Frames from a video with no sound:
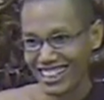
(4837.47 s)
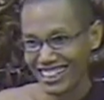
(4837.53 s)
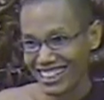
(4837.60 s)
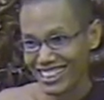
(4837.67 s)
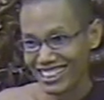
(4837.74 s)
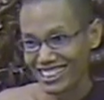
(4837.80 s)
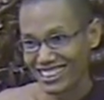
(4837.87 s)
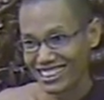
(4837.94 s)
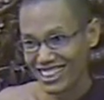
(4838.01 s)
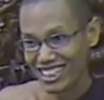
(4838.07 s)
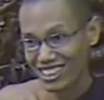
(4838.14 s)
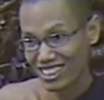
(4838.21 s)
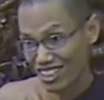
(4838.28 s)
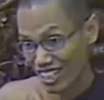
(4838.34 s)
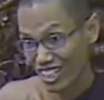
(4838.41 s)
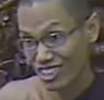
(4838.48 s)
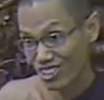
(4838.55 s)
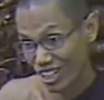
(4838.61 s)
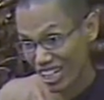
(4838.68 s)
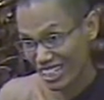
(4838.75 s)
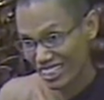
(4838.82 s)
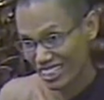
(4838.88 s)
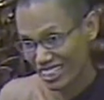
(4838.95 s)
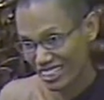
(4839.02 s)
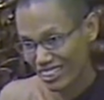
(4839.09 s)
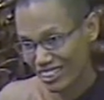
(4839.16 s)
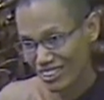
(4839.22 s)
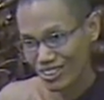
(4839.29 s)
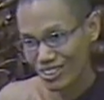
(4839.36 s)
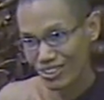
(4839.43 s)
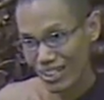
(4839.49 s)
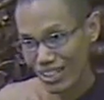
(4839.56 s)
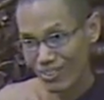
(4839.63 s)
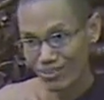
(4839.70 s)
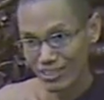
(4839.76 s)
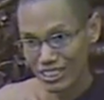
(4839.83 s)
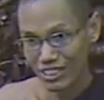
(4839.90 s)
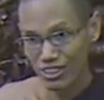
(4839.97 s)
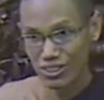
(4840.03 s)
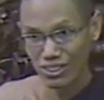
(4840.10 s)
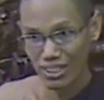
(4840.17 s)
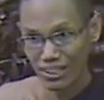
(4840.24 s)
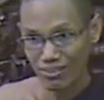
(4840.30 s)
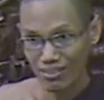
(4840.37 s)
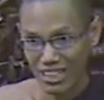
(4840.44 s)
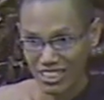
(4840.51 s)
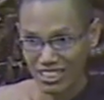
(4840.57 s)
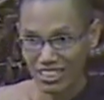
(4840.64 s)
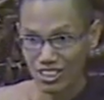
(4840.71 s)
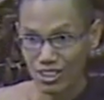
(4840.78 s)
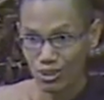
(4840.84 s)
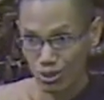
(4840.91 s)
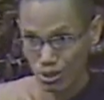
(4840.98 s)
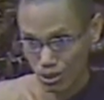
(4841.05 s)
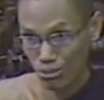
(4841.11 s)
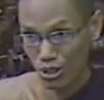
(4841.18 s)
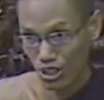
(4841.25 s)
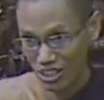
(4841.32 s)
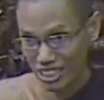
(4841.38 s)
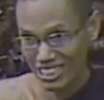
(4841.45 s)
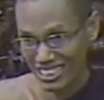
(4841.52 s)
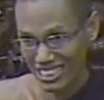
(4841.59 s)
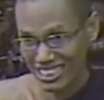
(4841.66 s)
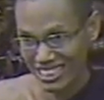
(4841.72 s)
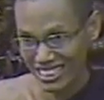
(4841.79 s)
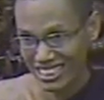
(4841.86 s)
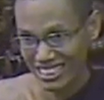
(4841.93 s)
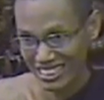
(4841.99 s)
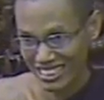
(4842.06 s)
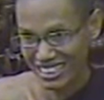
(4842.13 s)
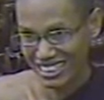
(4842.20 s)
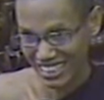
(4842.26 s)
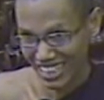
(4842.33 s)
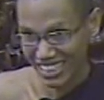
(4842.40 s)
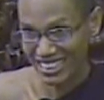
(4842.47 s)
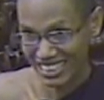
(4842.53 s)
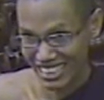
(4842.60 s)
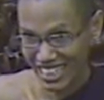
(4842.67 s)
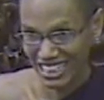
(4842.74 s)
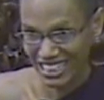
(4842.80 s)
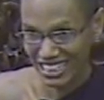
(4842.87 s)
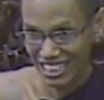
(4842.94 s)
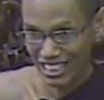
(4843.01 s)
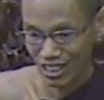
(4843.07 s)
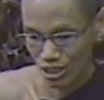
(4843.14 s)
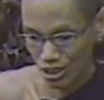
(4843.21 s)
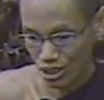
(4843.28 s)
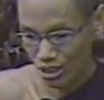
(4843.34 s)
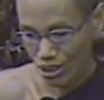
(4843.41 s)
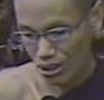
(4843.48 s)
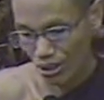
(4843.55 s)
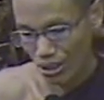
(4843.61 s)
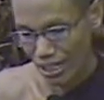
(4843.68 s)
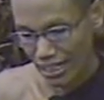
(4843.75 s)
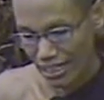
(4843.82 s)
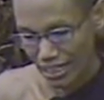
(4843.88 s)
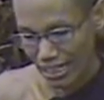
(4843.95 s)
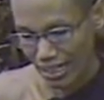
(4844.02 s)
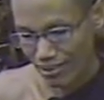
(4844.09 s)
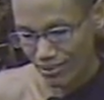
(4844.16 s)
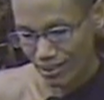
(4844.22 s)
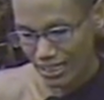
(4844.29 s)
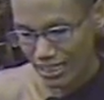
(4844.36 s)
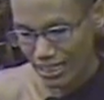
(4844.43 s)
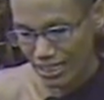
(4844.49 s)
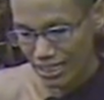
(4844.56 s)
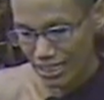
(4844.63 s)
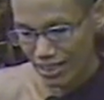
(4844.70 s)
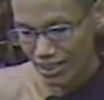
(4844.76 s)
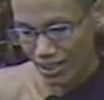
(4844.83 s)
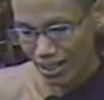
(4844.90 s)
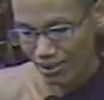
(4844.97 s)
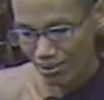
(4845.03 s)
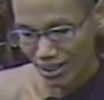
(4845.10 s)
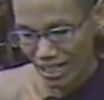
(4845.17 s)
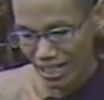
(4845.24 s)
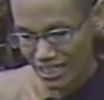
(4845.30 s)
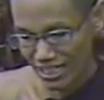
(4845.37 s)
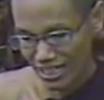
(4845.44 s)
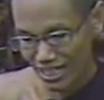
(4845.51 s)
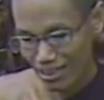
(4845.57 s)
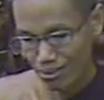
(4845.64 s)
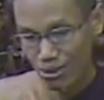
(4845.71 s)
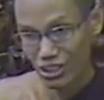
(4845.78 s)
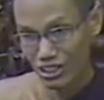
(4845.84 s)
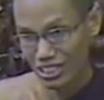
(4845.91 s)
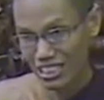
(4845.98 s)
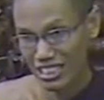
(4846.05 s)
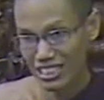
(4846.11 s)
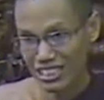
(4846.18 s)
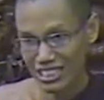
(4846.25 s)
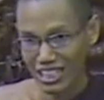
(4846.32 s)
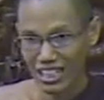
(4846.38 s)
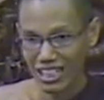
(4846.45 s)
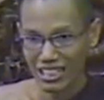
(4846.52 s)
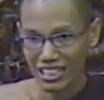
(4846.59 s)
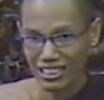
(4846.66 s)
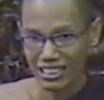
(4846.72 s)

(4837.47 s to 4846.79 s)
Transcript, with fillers: and that is just hatred, no envy, no avarice, and no remorse, like that. So envy, avarice, remorse is uh,